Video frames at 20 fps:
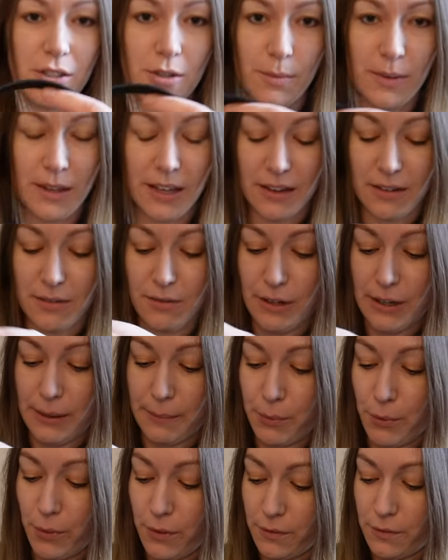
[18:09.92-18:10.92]
something really
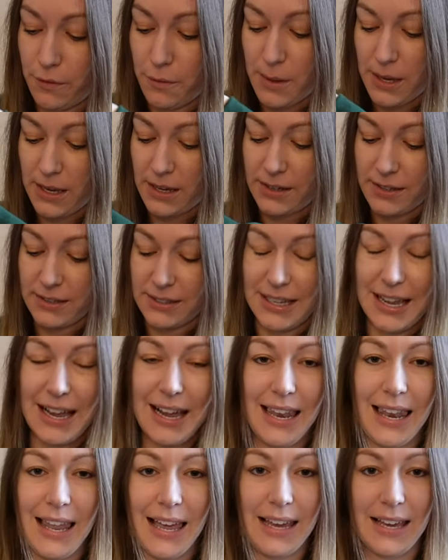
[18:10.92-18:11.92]
important for me because I
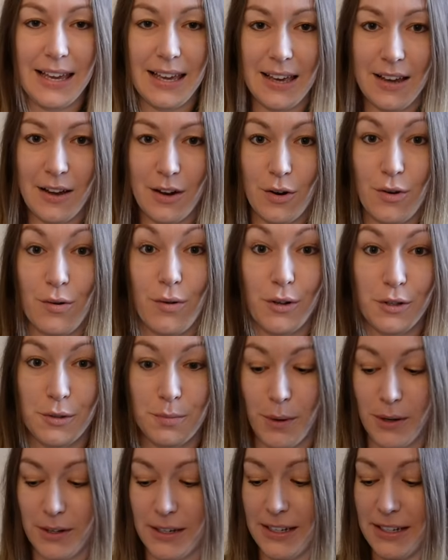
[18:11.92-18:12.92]
like
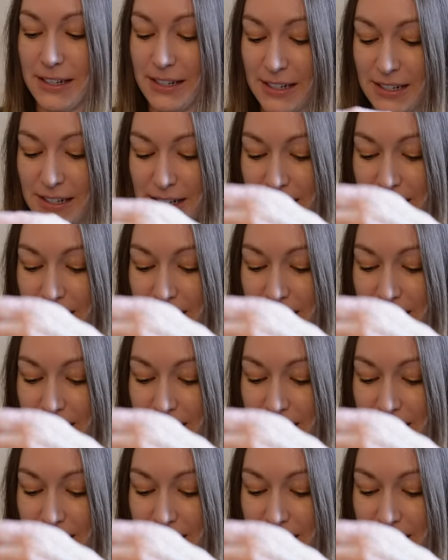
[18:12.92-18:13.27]
crossbody,